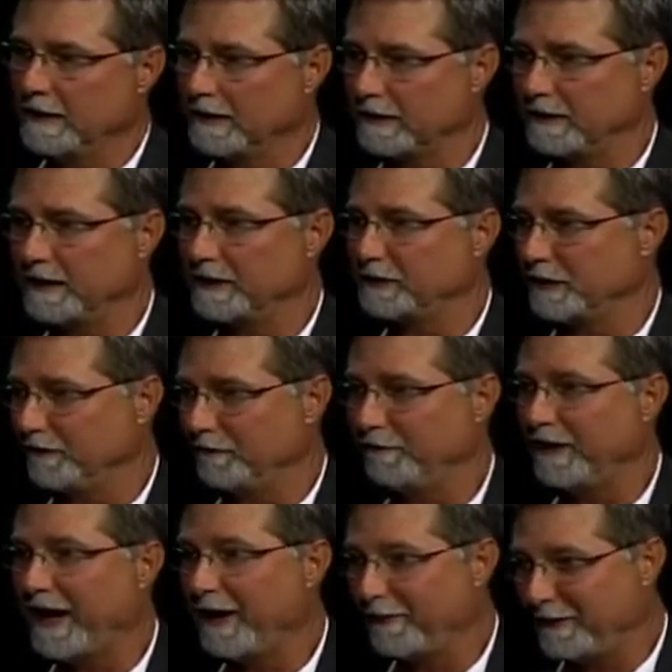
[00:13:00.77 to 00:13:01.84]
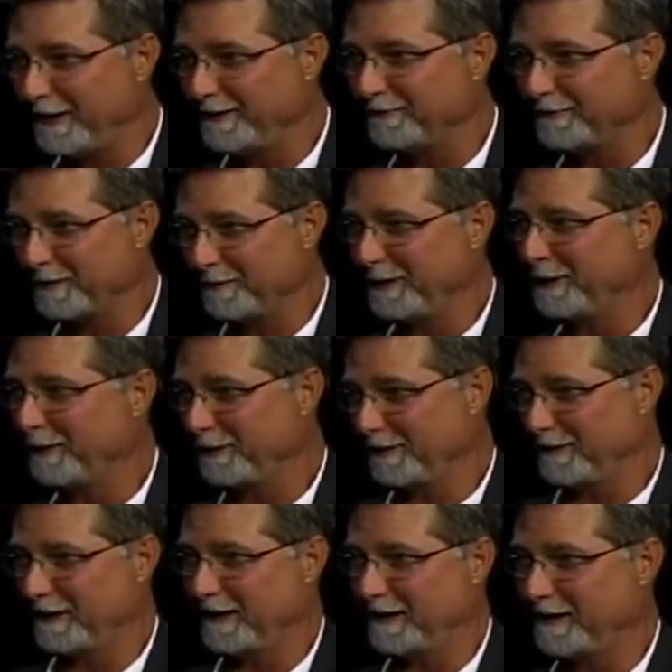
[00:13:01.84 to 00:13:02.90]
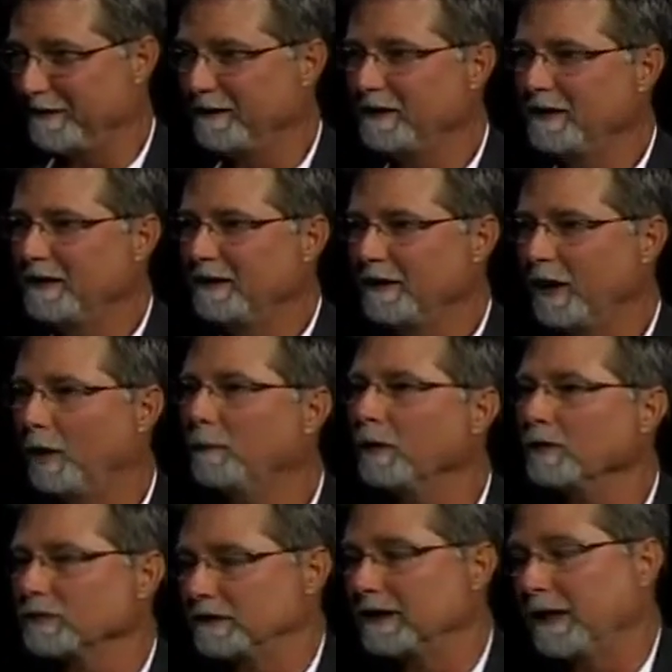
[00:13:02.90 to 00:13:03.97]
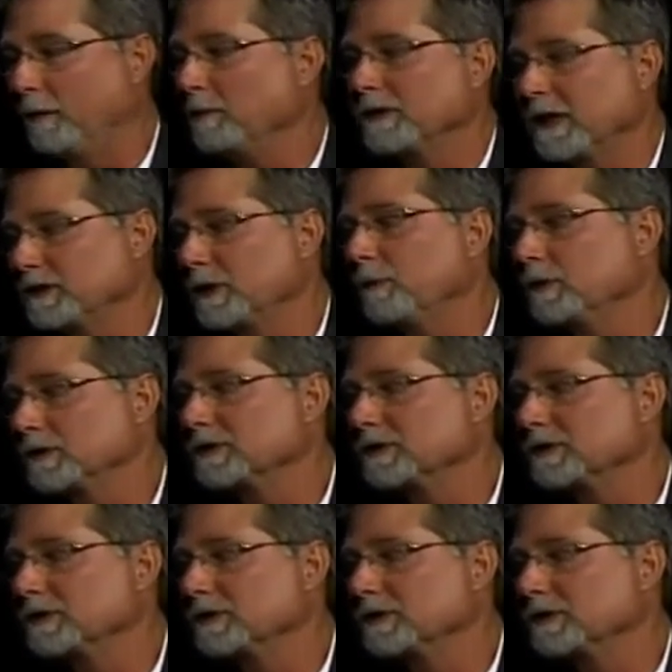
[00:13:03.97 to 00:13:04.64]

condition vary from here to there? That's almost